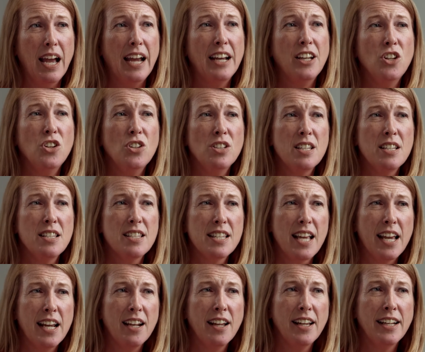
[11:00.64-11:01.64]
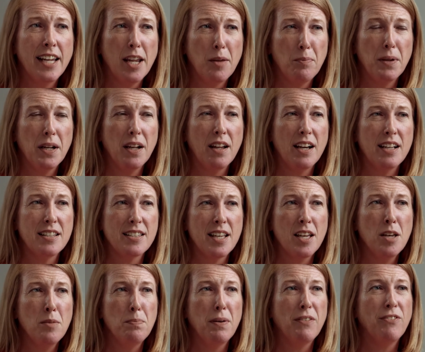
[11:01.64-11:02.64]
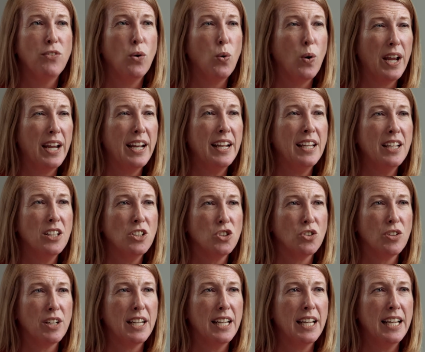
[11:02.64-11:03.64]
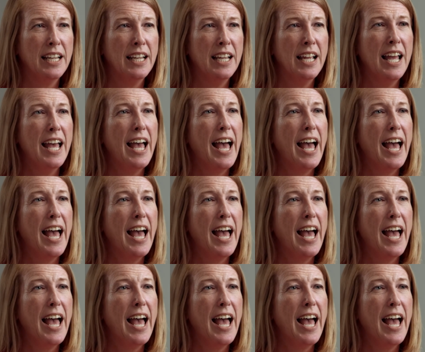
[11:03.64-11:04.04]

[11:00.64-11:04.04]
And use a saline nebulizer before eating and drinking